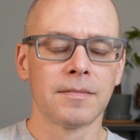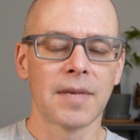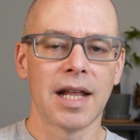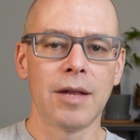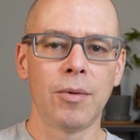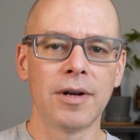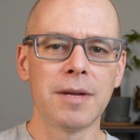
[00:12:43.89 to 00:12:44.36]

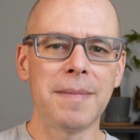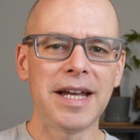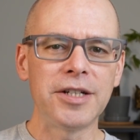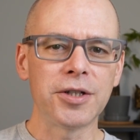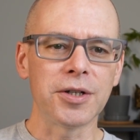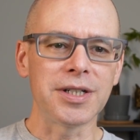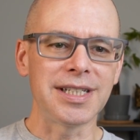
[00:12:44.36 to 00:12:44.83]
They wanted to make
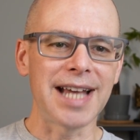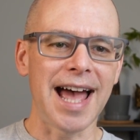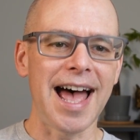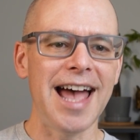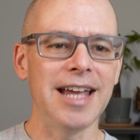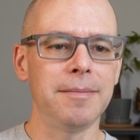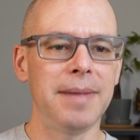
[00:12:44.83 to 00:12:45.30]
sure it
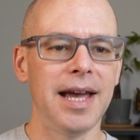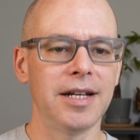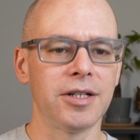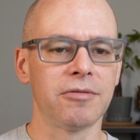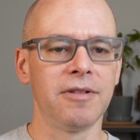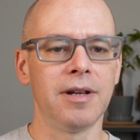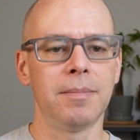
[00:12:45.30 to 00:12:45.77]
tied back
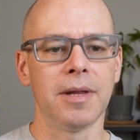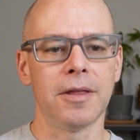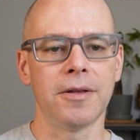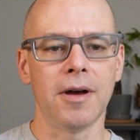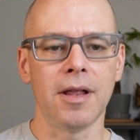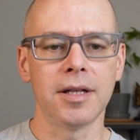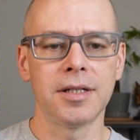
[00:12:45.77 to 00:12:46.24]
to Greek
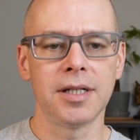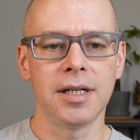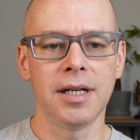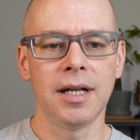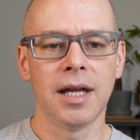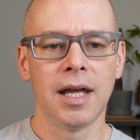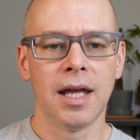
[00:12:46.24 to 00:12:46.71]

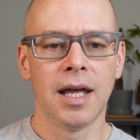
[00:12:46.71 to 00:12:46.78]
mythology,